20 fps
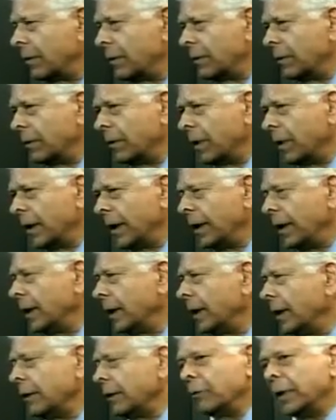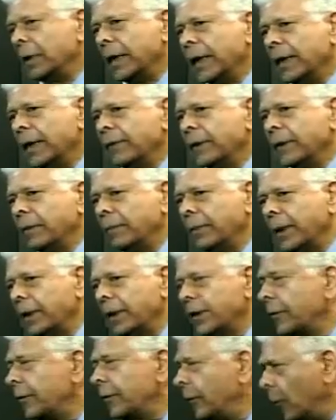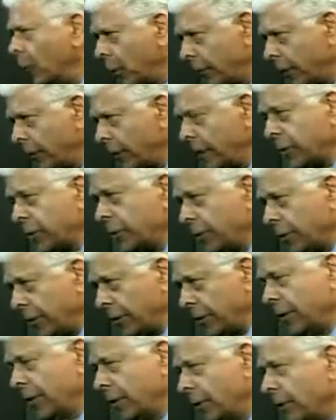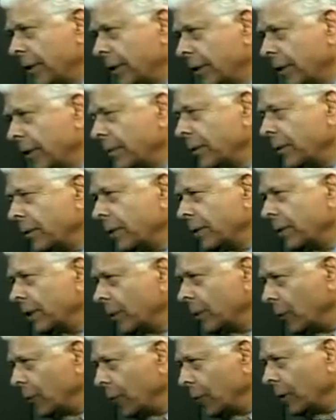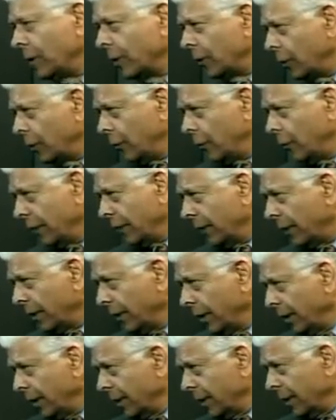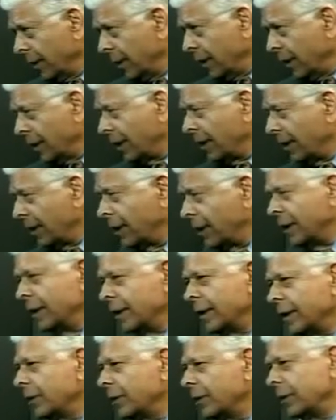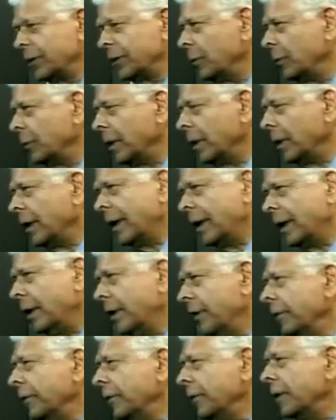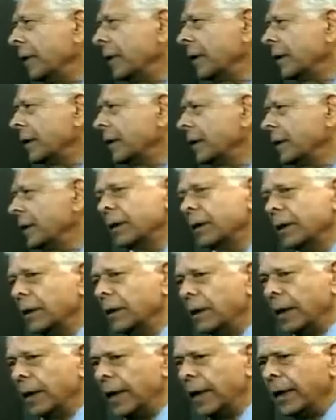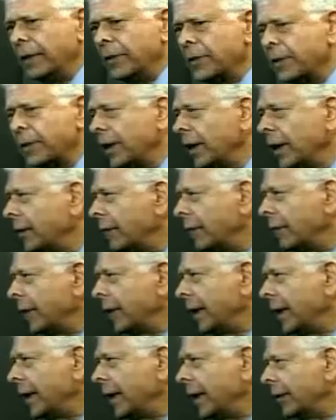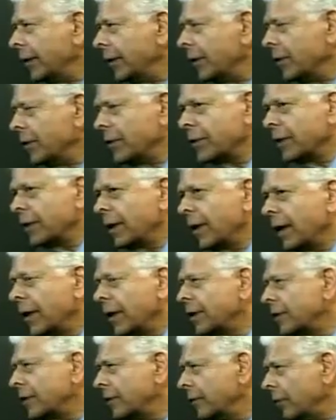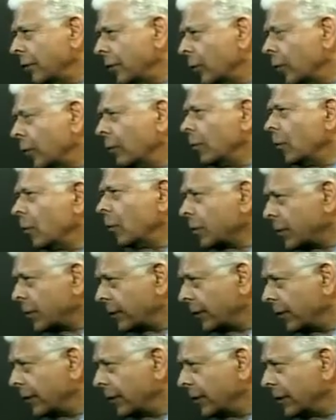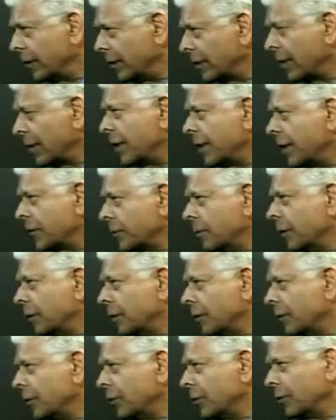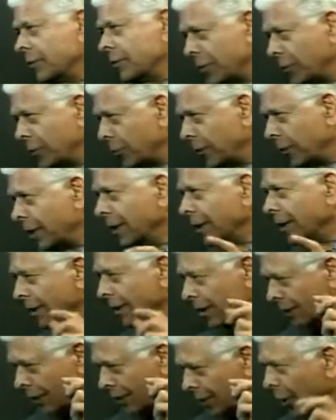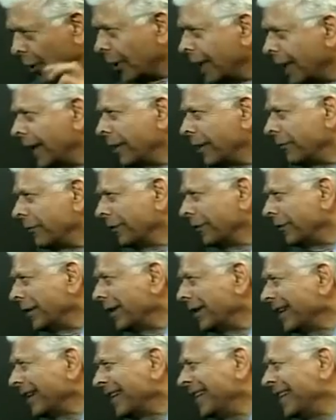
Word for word: I heard. Right. We have the biggest fortress, which is the U.S. embassy in the world, over there. Mm. Uh, so we're not out of Iraq. I understand the fighting there is as severe or more severe in this last month or so since we got out of Iraq.